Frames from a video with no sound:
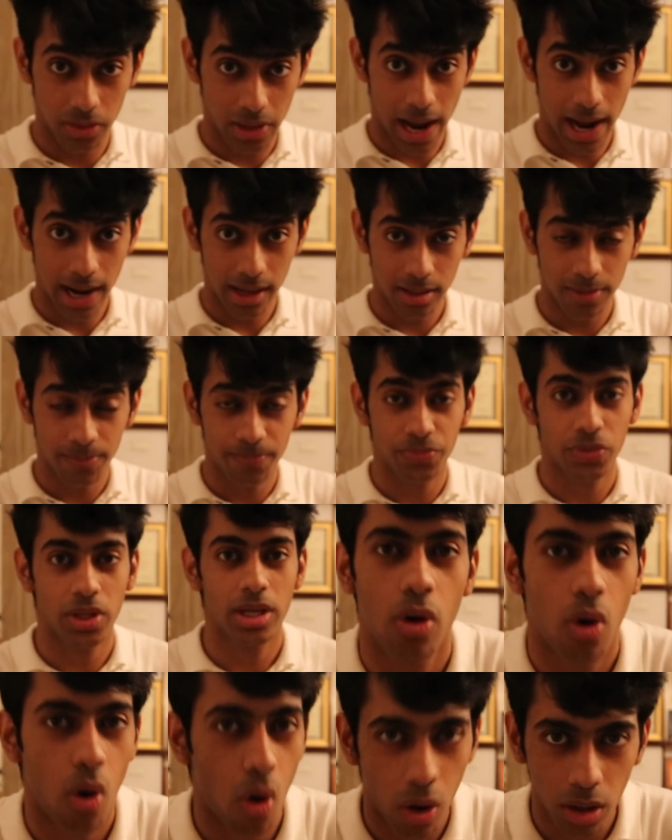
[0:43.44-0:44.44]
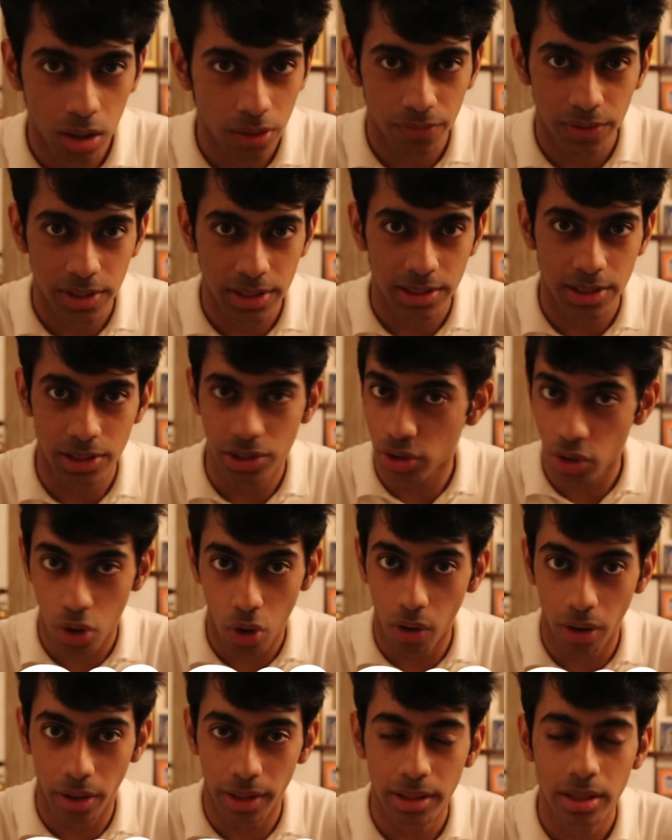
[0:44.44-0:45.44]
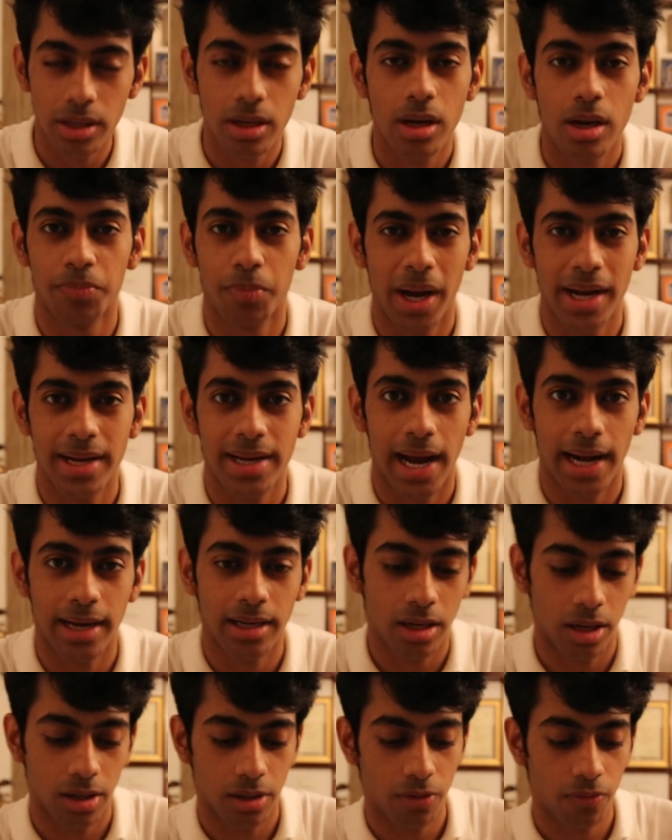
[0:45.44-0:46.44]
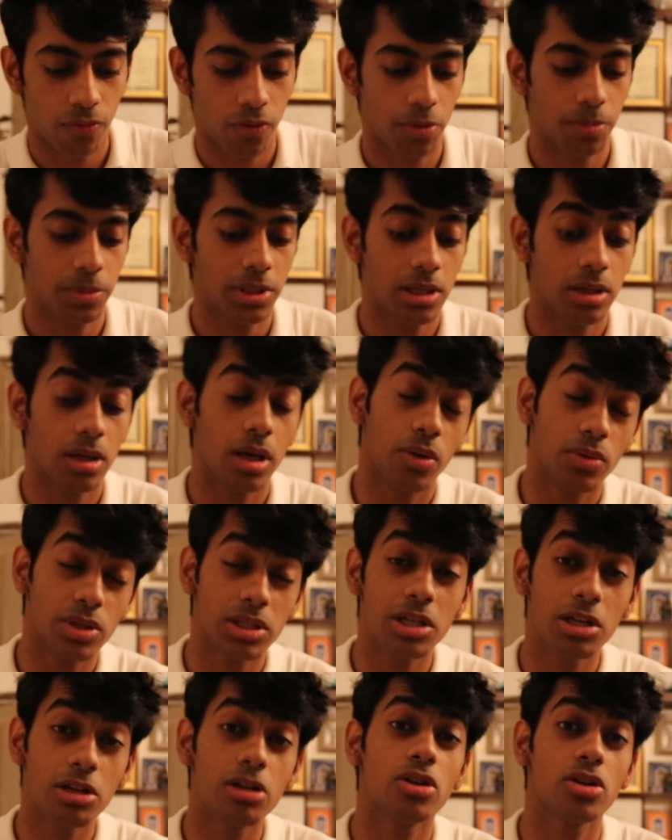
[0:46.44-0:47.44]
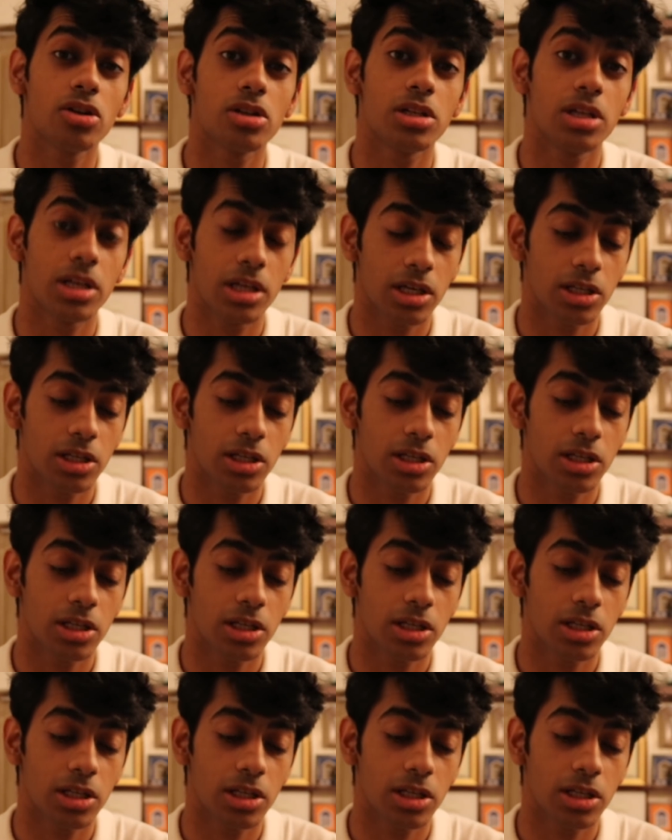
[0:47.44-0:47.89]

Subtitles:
that, all of this is gone. My dad cut it for me. It was an interesting